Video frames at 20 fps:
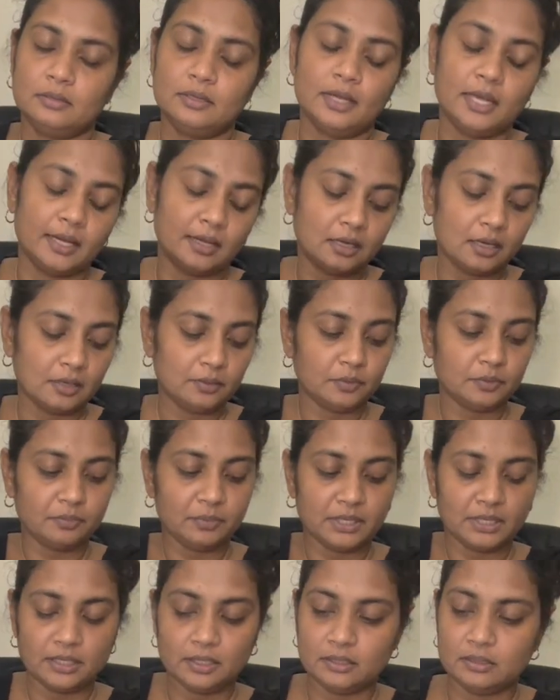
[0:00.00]
I cut with
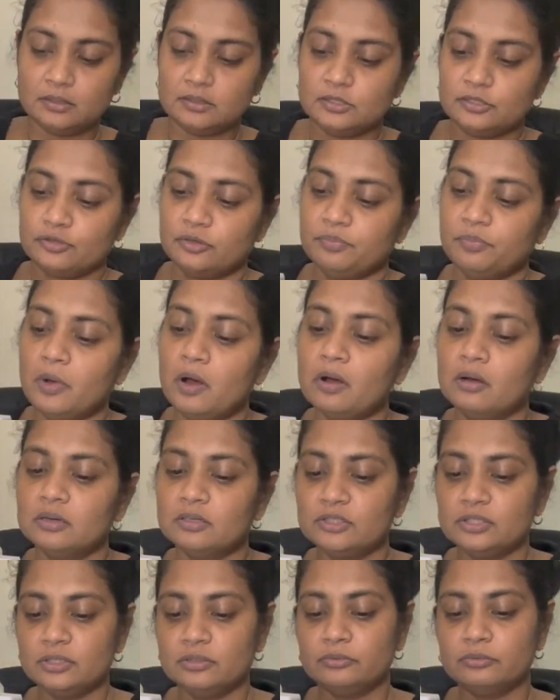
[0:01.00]
my
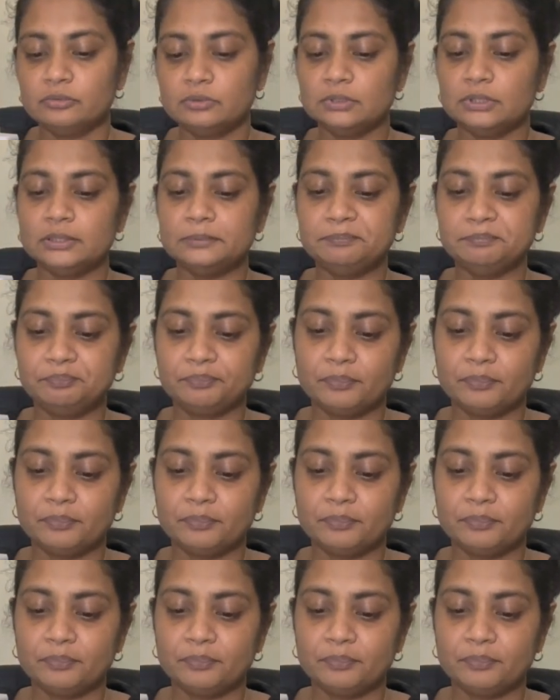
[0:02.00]
stripology ruler.